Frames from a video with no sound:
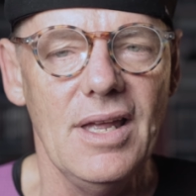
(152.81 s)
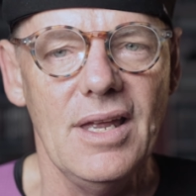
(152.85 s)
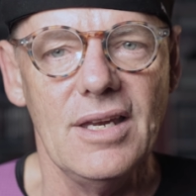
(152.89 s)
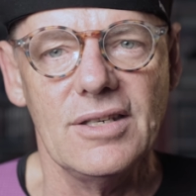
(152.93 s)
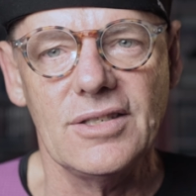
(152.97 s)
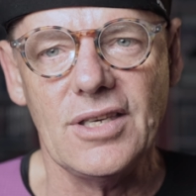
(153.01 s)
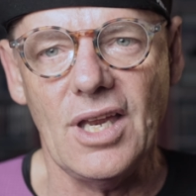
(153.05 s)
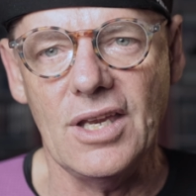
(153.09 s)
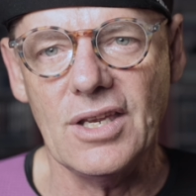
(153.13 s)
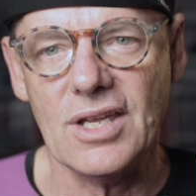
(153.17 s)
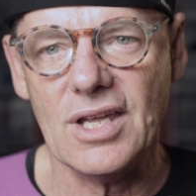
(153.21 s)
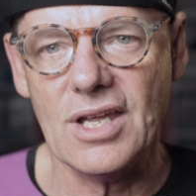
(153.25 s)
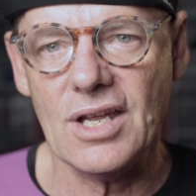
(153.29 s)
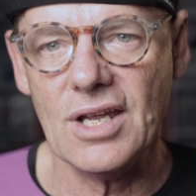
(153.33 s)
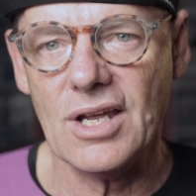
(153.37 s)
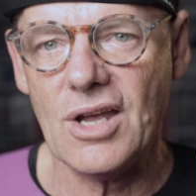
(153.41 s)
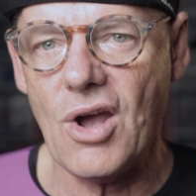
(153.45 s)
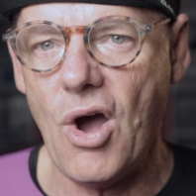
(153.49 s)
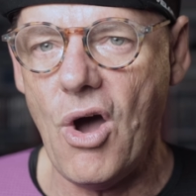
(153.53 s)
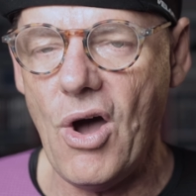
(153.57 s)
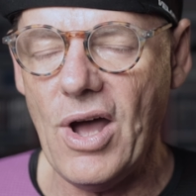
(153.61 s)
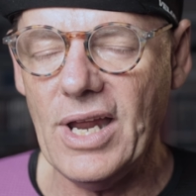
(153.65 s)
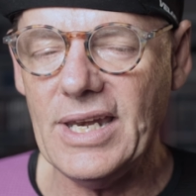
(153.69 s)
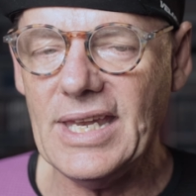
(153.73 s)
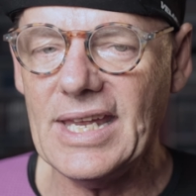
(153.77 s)
So you can
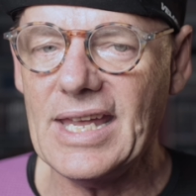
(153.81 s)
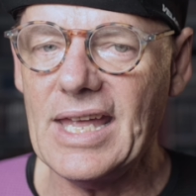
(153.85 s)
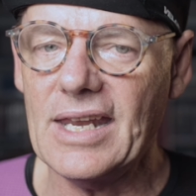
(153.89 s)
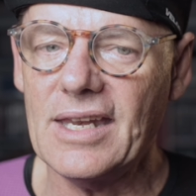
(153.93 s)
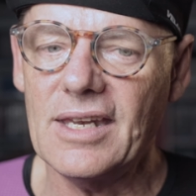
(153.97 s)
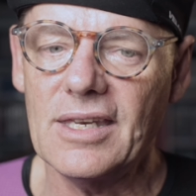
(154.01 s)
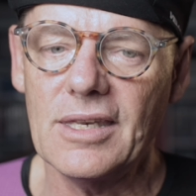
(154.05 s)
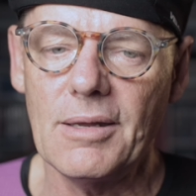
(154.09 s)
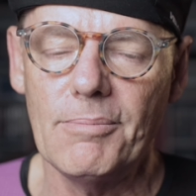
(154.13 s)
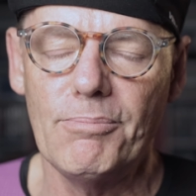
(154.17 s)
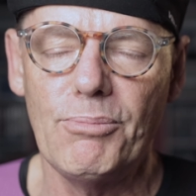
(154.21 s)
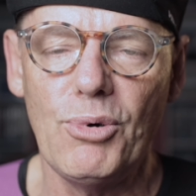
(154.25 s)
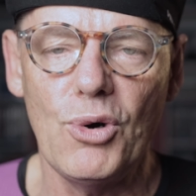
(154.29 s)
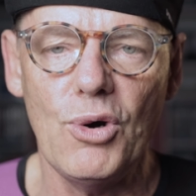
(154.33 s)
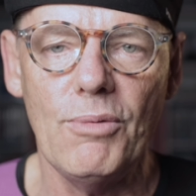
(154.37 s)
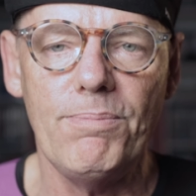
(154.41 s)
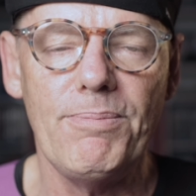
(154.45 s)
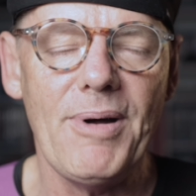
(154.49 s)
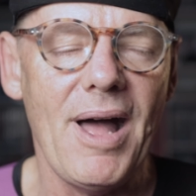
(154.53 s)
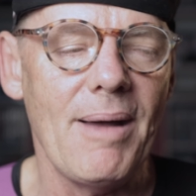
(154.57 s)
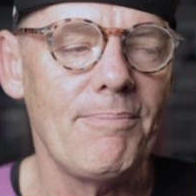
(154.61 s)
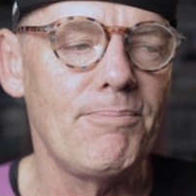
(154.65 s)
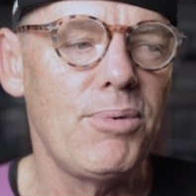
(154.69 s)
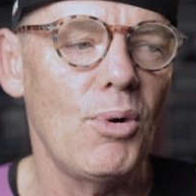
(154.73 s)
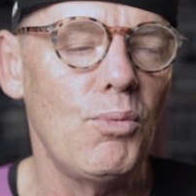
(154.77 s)
kind of get in the
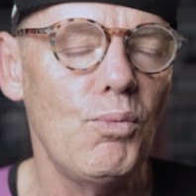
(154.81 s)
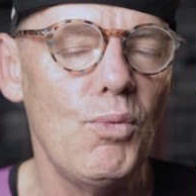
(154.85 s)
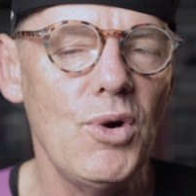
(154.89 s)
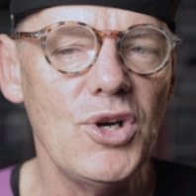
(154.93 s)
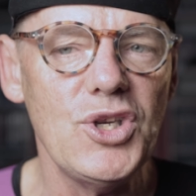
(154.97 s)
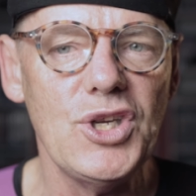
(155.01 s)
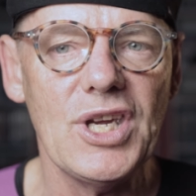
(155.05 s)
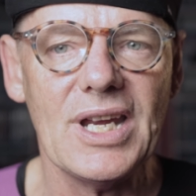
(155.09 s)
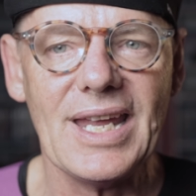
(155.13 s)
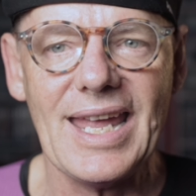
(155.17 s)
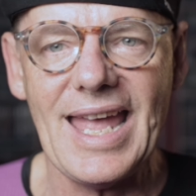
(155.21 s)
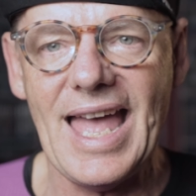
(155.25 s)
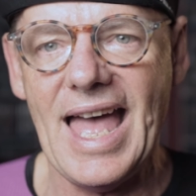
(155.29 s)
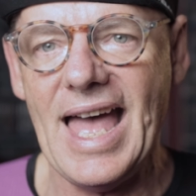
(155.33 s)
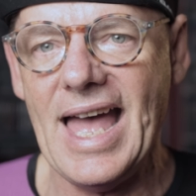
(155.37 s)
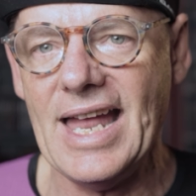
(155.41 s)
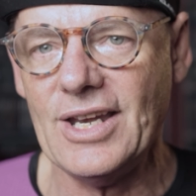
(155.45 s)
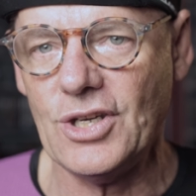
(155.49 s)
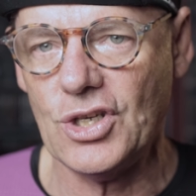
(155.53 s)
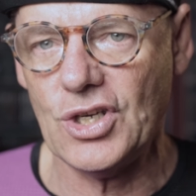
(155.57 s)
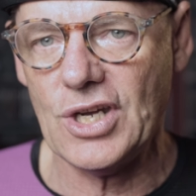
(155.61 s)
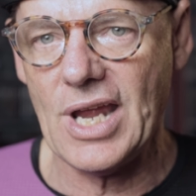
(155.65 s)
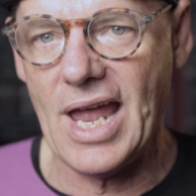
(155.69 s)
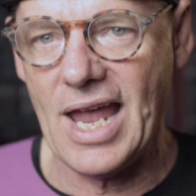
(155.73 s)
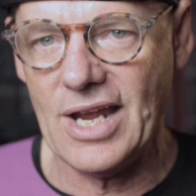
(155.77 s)
ballpark, but what you
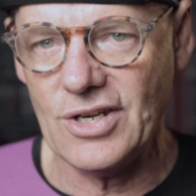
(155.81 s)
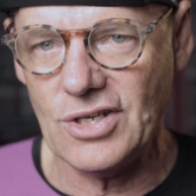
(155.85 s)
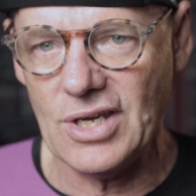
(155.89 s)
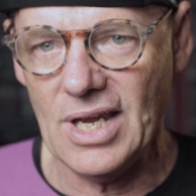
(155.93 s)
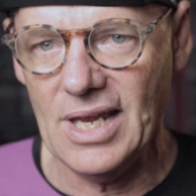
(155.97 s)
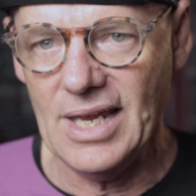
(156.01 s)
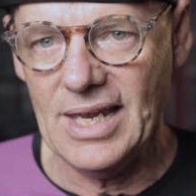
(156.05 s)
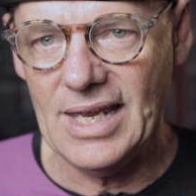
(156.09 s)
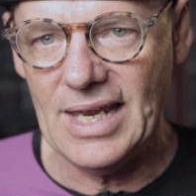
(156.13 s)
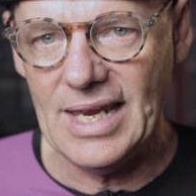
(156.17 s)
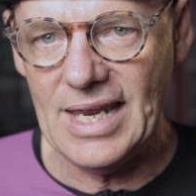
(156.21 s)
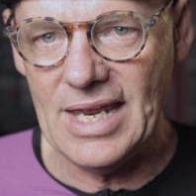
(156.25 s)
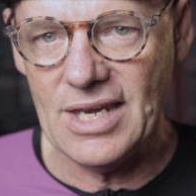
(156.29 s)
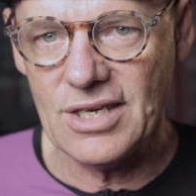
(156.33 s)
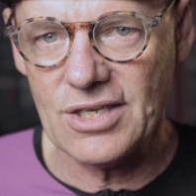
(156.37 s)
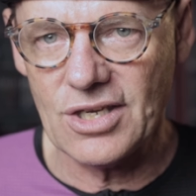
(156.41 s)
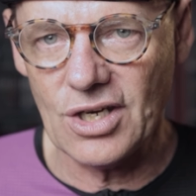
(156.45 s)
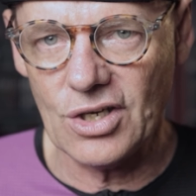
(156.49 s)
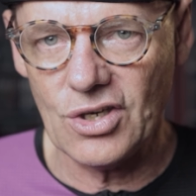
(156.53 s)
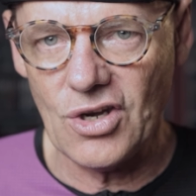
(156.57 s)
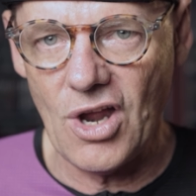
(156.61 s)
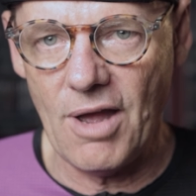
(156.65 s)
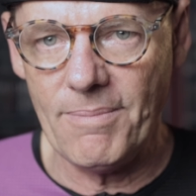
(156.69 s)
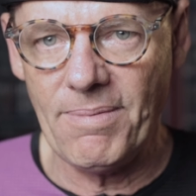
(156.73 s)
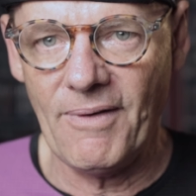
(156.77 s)
can't change is the
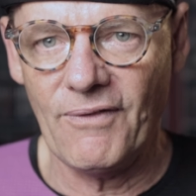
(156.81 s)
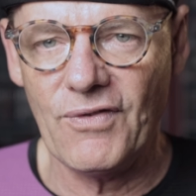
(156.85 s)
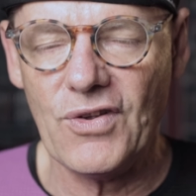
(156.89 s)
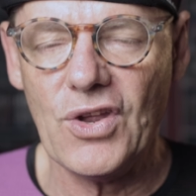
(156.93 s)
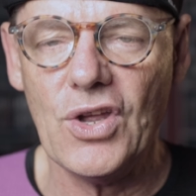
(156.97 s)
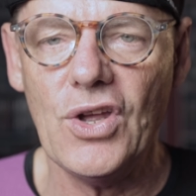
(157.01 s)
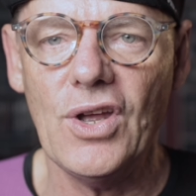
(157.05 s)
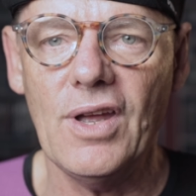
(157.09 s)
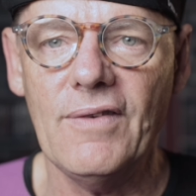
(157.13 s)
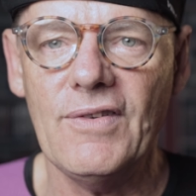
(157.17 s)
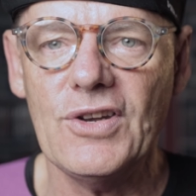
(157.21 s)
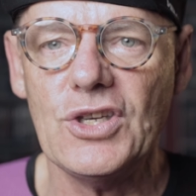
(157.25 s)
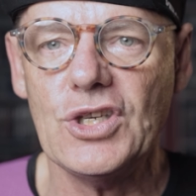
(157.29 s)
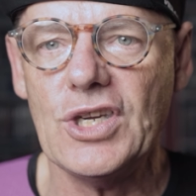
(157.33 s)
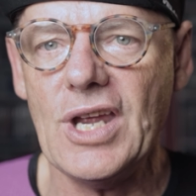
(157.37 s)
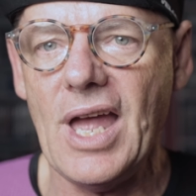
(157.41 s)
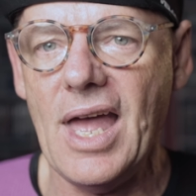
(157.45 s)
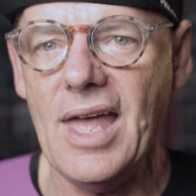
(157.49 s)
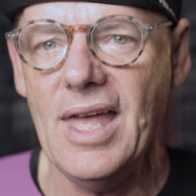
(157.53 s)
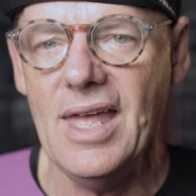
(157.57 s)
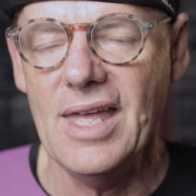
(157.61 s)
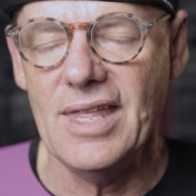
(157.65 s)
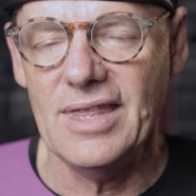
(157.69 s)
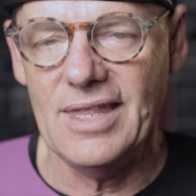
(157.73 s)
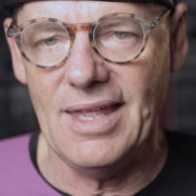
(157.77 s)
type of curvature,
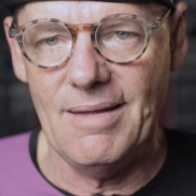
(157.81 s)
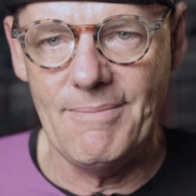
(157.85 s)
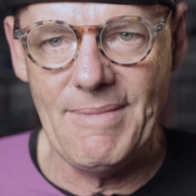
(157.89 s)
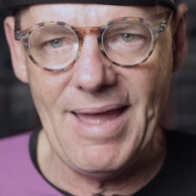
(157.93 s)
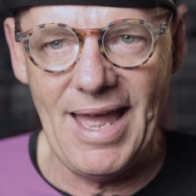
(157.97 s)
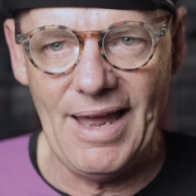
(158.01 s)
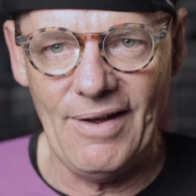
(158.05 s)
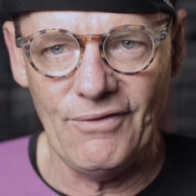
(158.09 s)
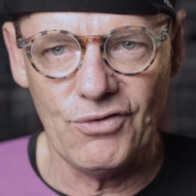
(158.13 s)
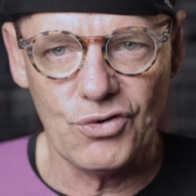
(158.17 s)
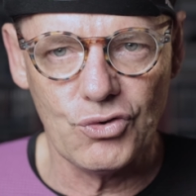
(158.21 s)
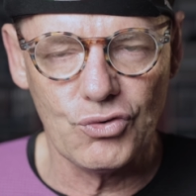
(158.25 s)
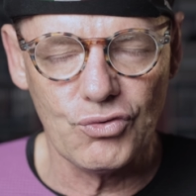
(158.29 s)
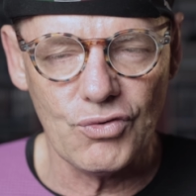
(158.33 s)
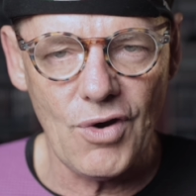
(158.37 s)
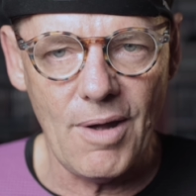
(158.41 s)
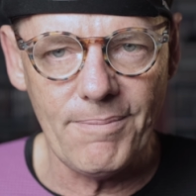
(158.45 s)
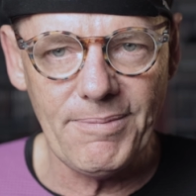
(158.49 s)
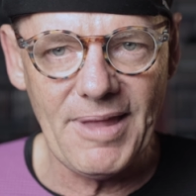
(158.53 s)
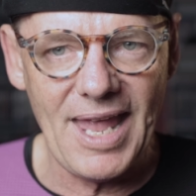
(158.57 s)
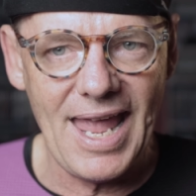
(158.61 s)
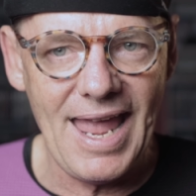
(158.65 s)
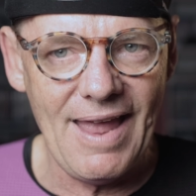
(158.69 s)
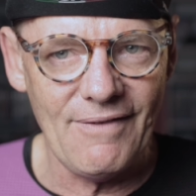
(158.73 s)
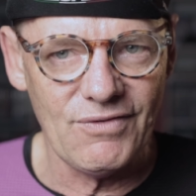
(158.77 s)
the amount of drop
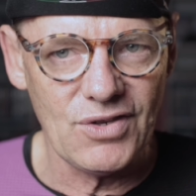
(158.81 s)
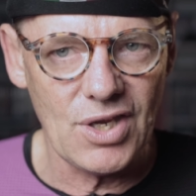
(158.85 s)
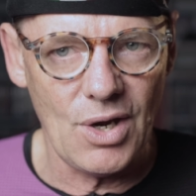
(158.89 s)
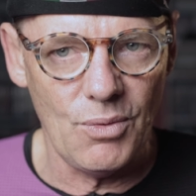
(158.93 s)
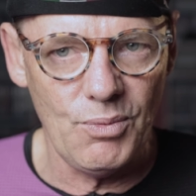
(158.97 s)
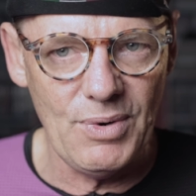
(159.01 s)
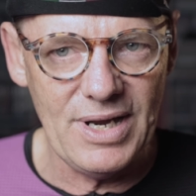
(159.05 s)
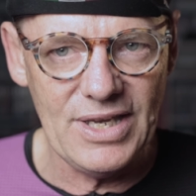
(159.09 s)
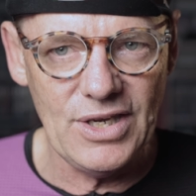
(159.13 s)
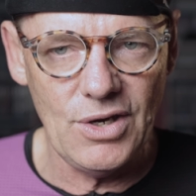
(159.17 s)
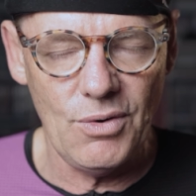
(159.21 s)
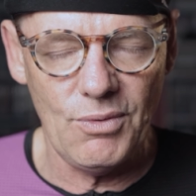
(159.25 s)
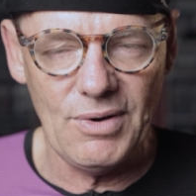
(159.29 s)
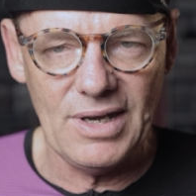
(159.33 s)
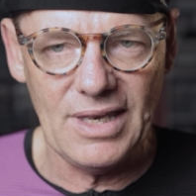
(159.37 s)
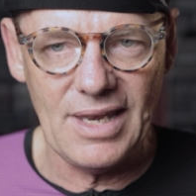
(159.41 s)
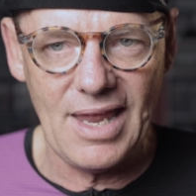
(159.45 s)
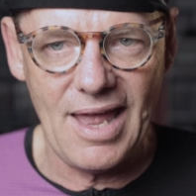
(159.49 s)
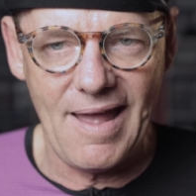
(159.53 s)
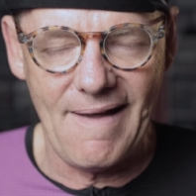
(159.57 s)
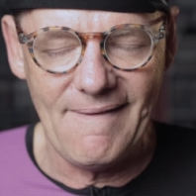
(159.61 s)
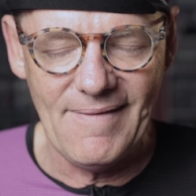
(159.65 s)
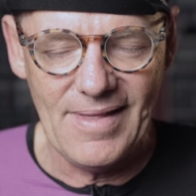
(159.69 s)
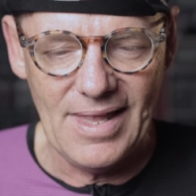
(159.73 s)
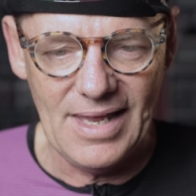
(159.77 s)
they have. So when you're in
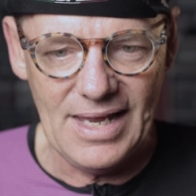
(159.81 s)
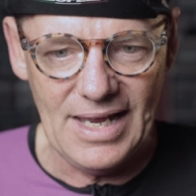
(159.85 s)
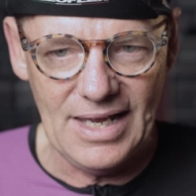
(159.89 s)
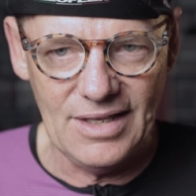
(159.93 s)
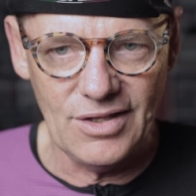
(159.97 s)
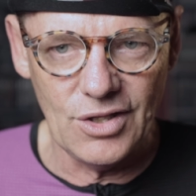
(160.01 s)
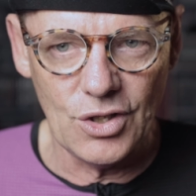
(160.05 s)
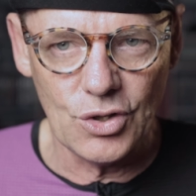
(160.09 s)
the in